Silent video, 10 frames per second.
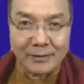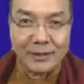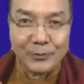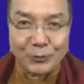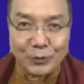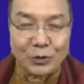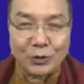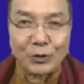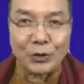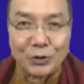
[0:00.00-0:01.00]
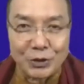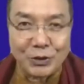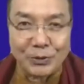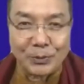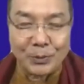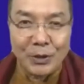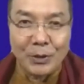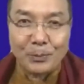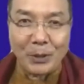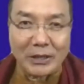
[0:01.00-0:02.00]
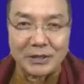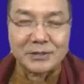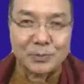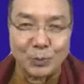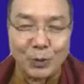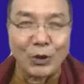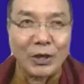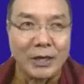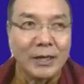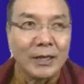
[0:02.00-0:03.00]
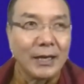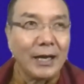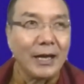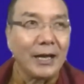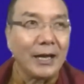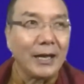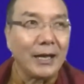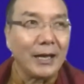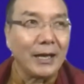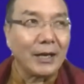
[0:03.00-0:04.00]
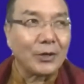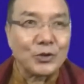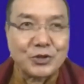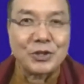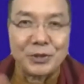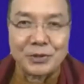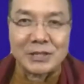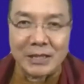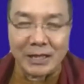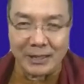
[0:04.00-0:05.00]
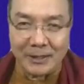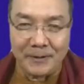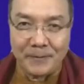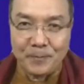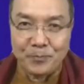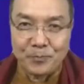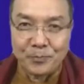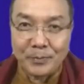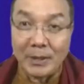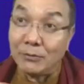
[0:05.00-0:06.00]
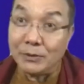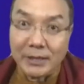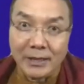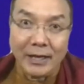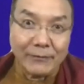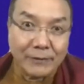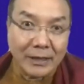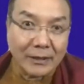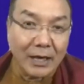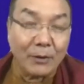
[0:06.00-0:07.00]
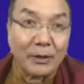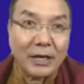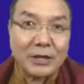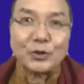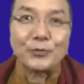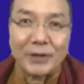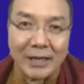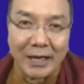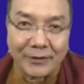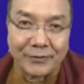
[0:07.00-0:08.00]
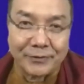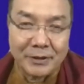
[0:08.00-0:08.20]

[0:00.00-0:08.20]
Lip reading: if we continue practice more continuously, then we can have like our rest of the life